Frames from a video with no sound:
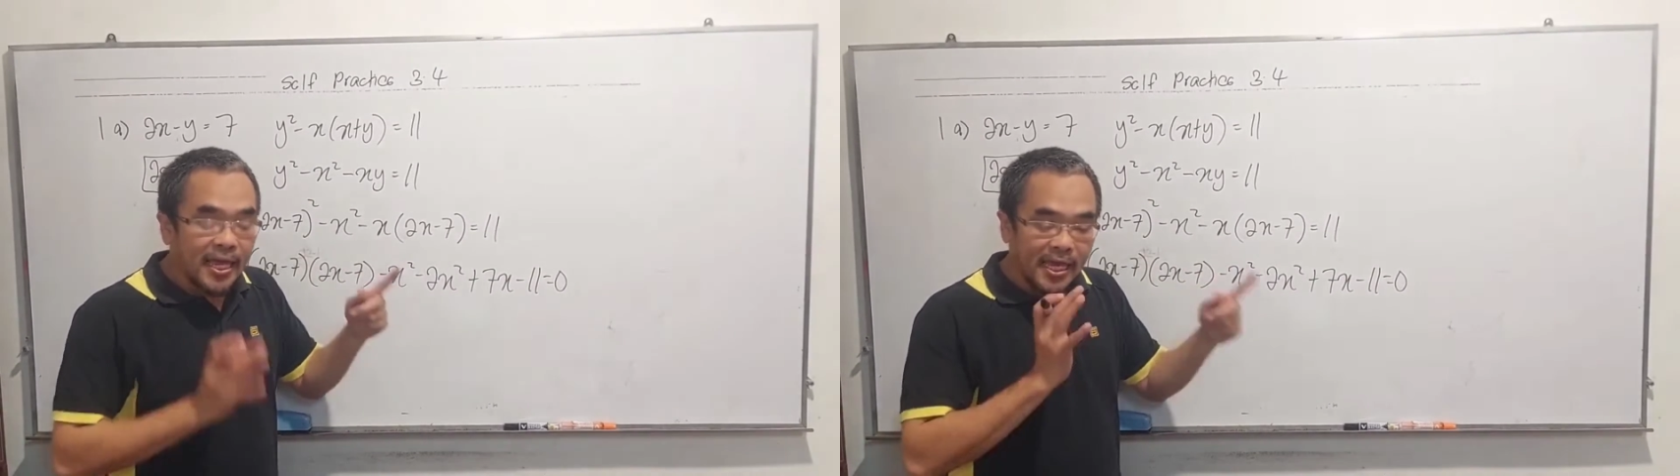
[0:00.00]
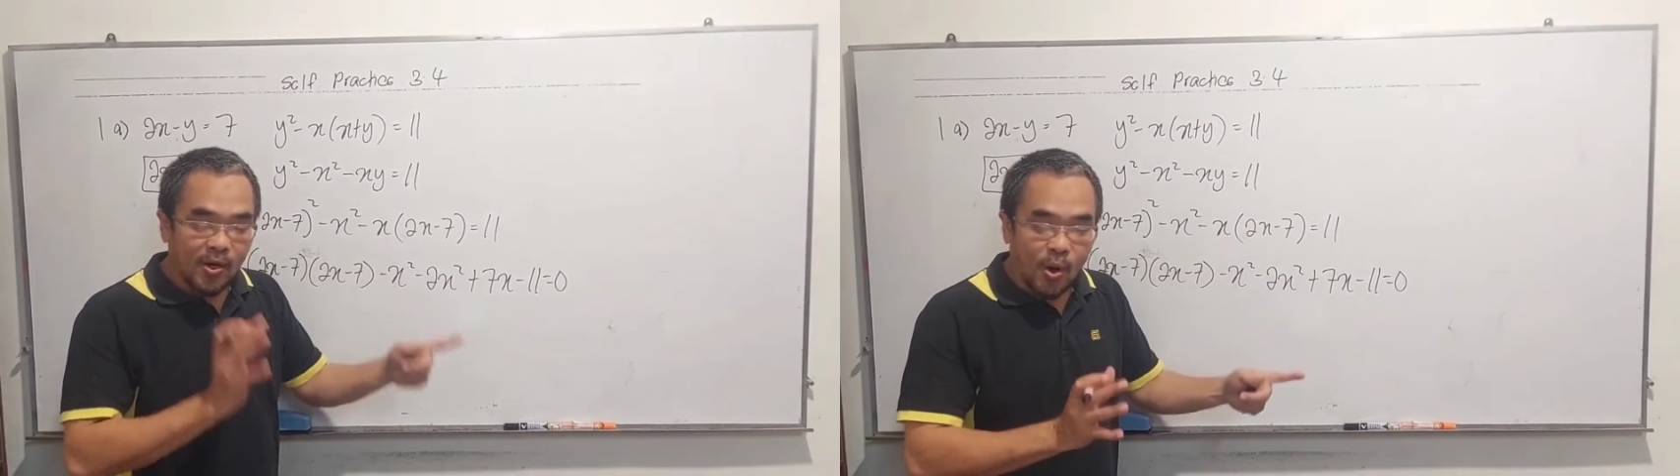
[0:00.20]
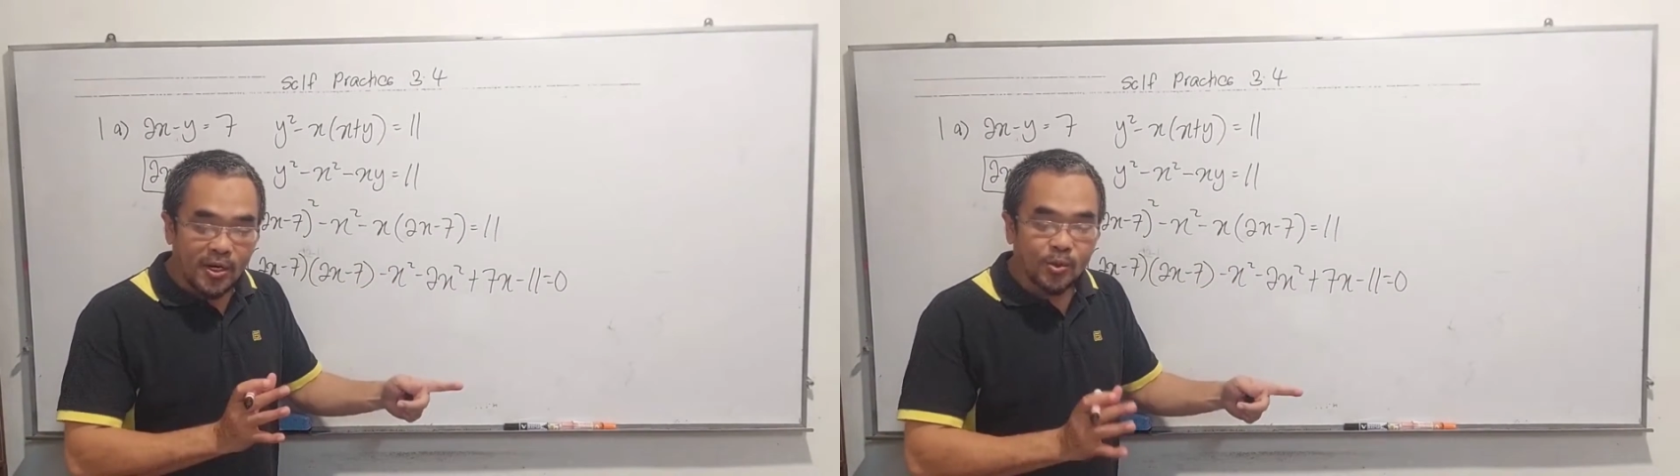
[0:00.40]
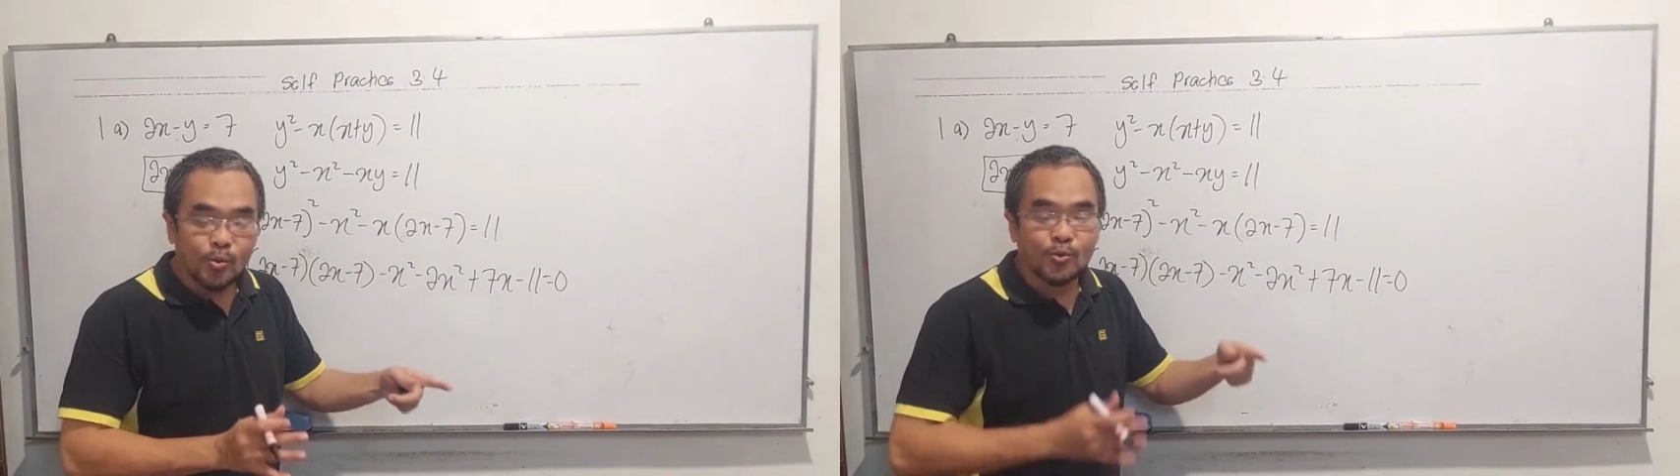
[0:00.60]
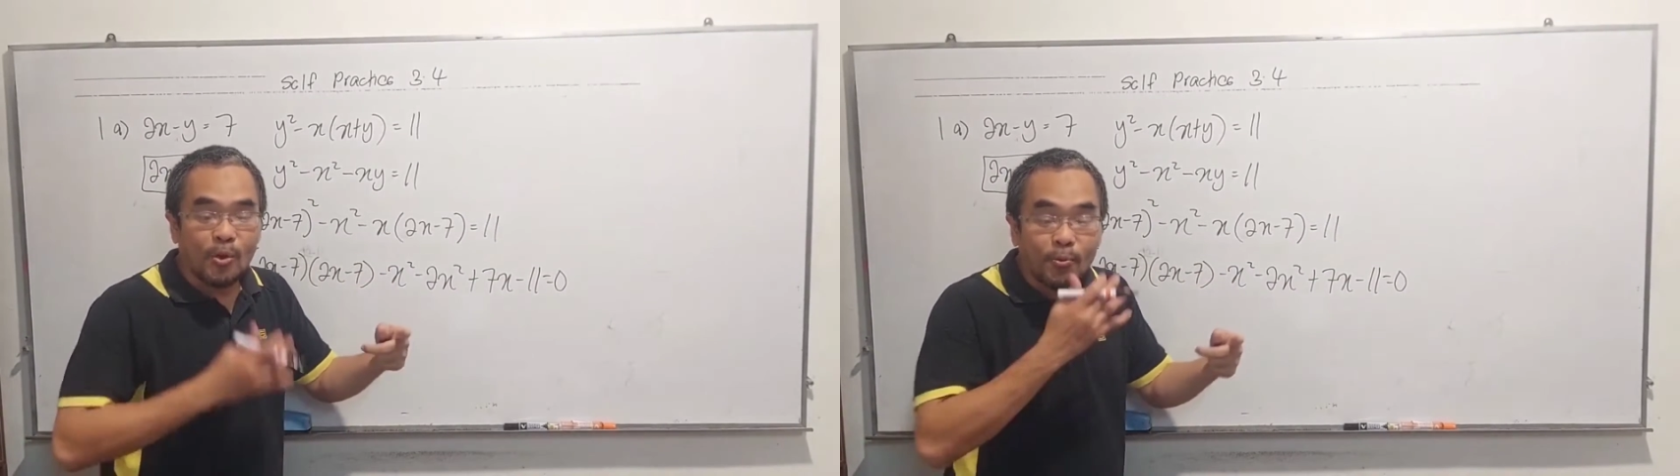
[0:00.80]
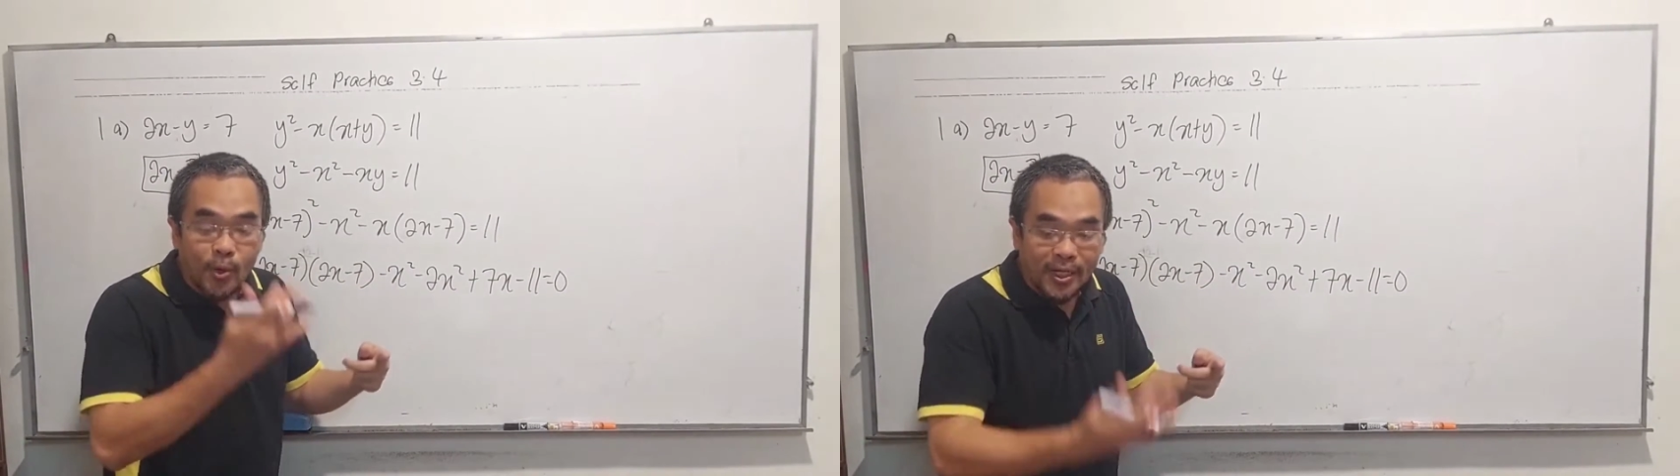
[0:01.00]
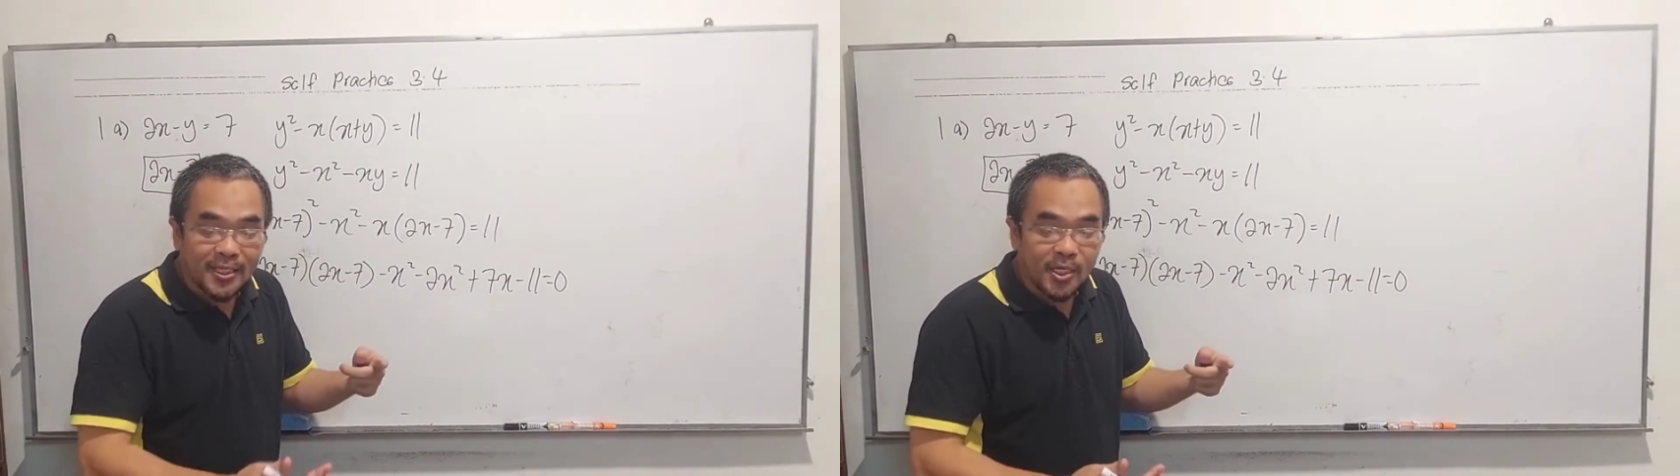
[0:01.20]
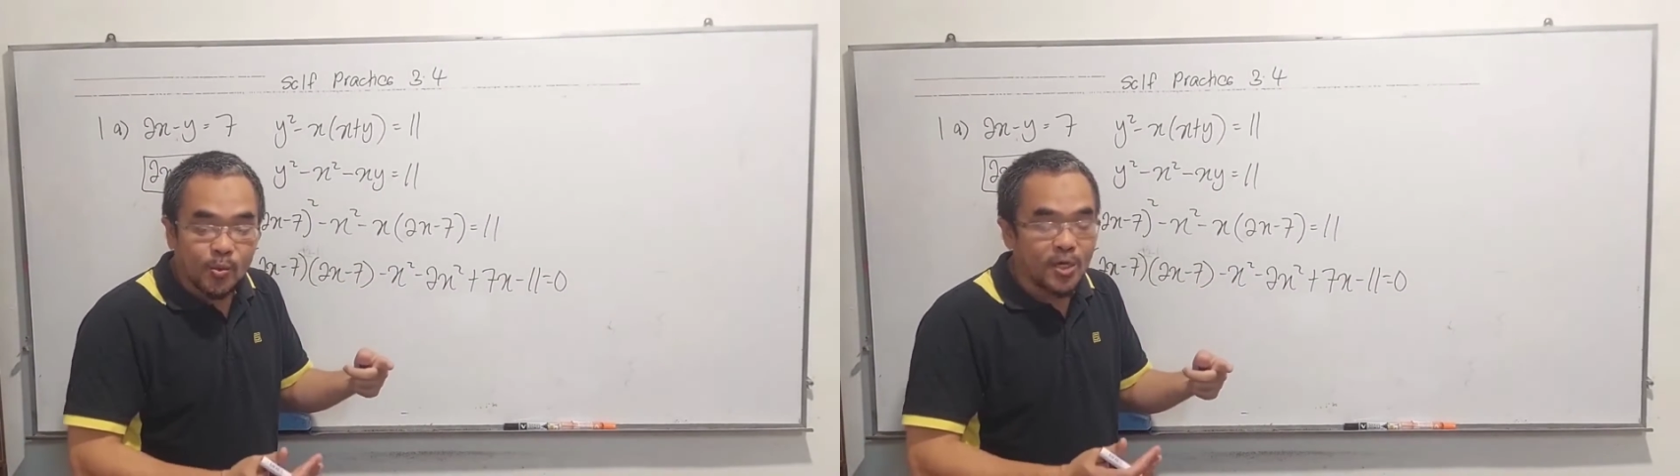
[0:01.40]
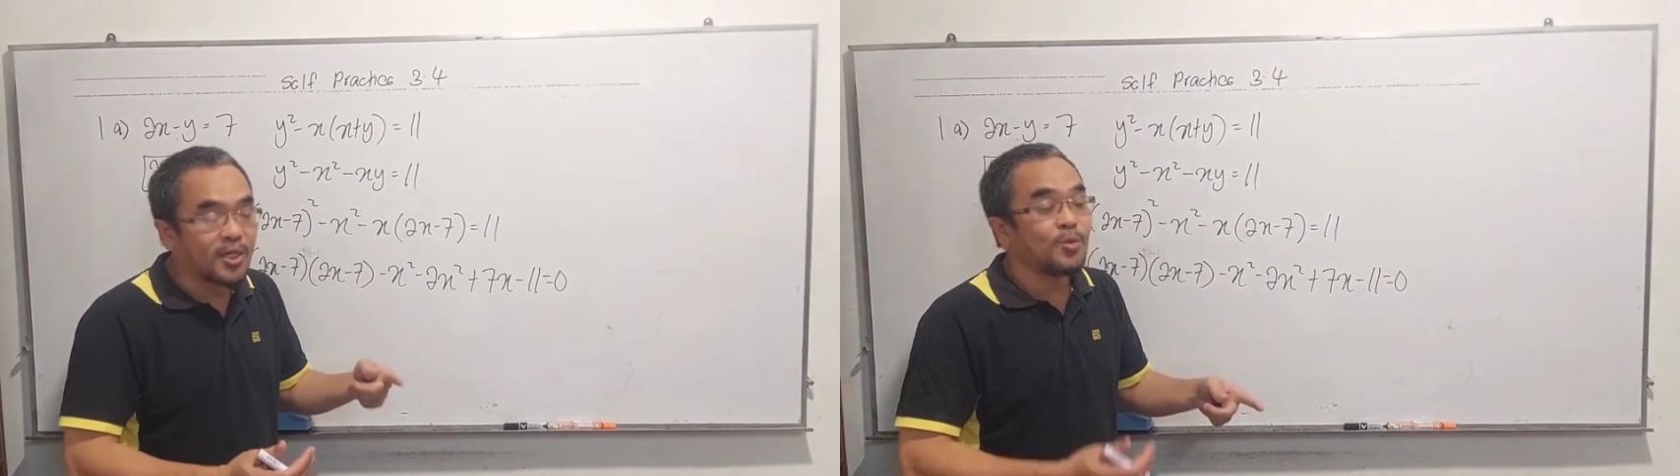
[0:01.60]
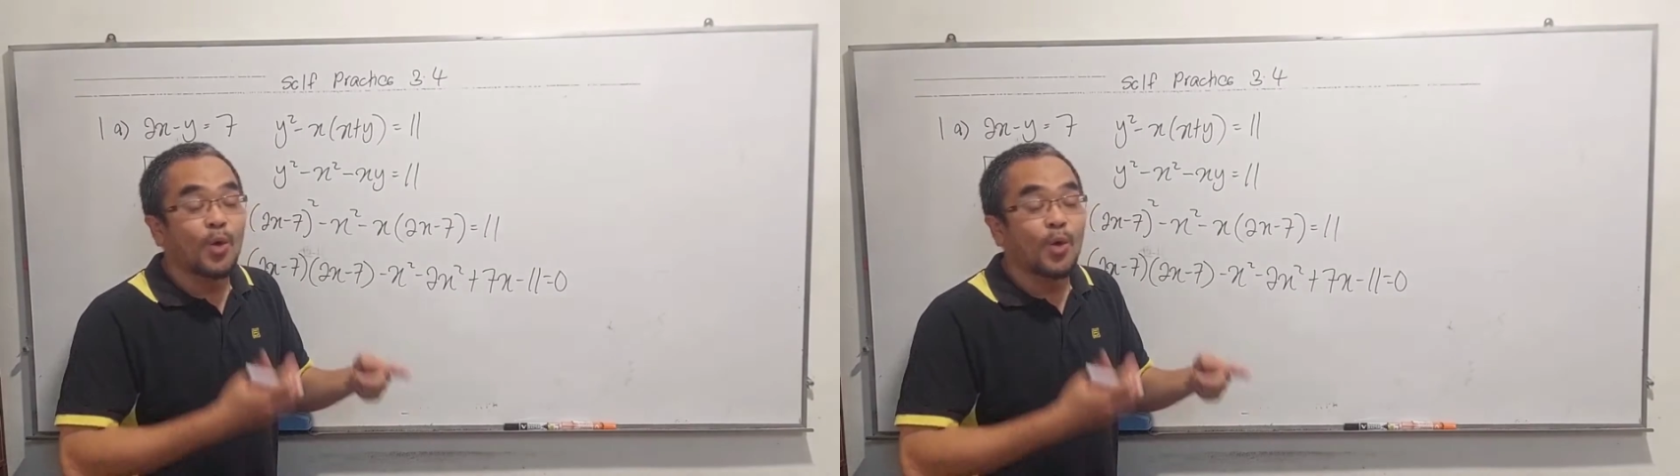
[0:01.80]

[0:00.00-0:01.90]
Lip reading: In order to solve quadratic equation,